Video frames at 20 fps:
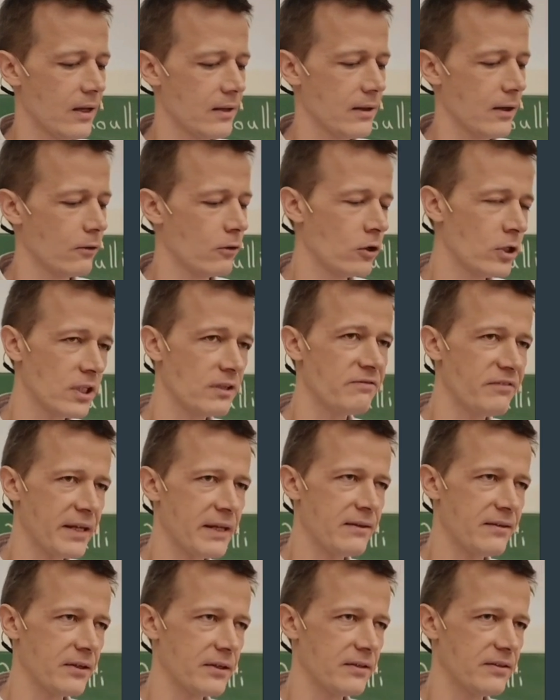All
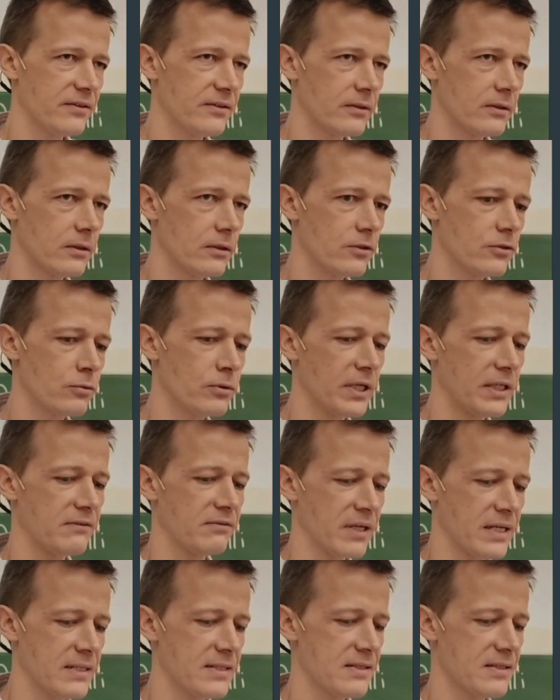invented to
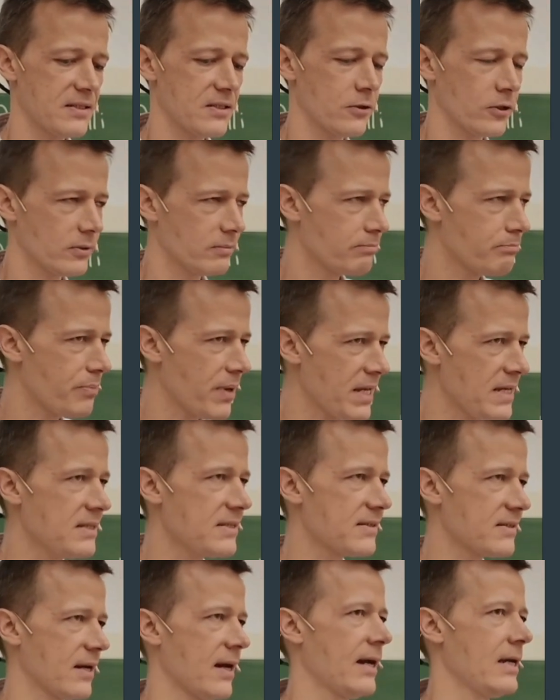address certain base
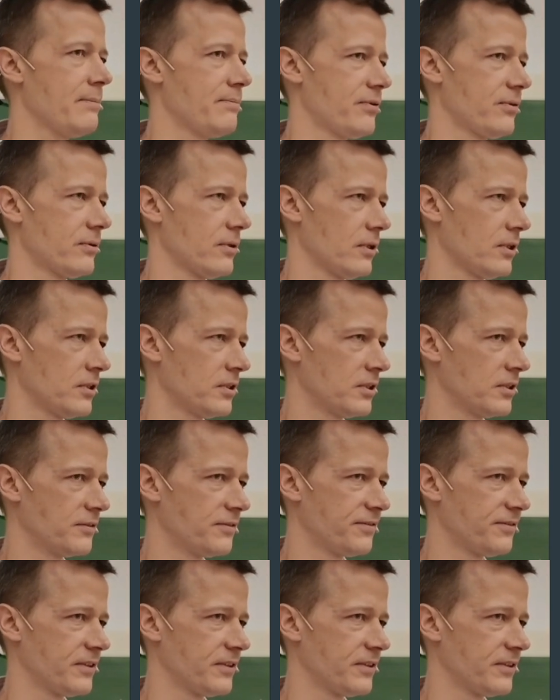type of